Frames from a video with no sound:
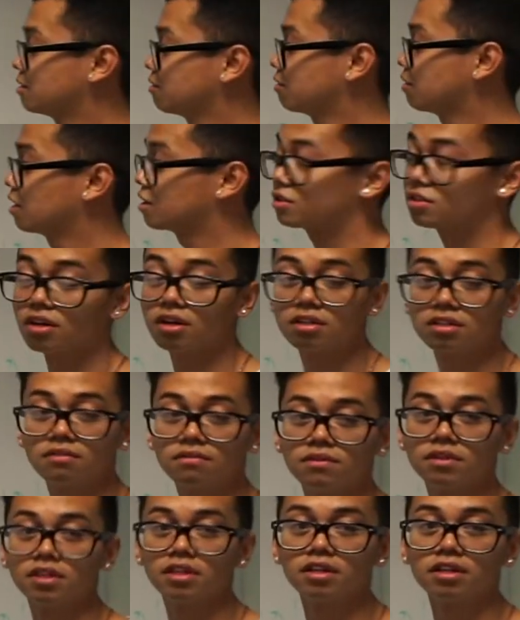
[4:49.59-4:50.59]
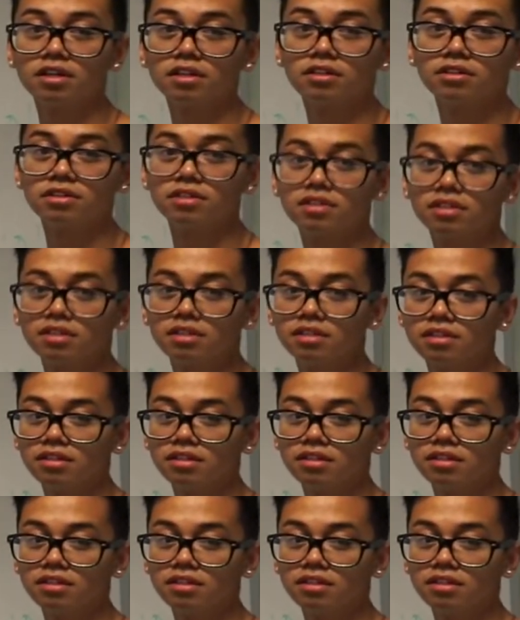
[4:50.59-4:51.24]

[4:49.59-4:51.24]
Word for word: Watch all the videos.